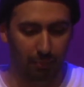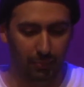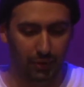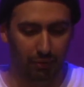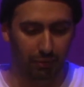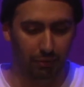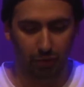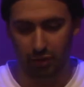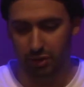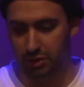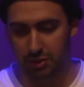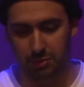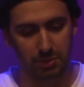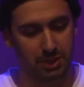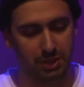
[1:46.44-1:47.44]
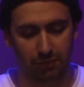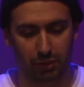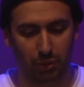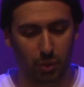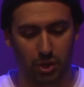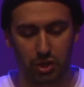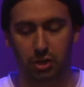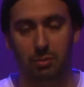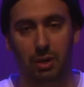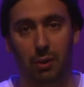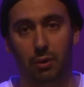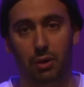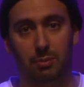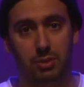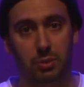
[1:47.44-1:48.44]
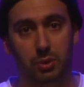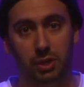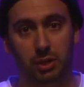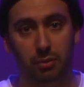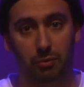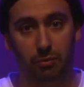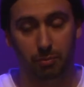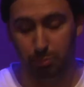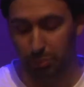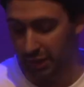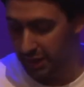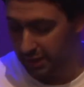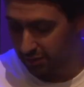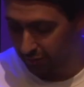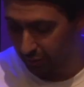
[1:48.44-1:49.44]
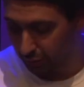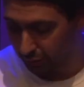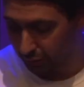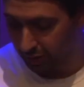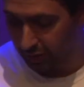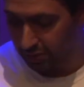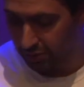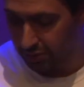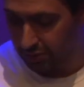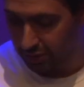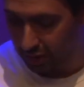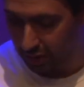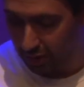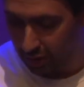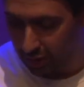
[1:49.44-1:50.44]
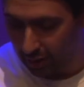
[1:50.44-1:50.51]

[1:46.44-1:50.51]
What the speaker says: if you've got a specific question about what I'm doing, please feel free to do so.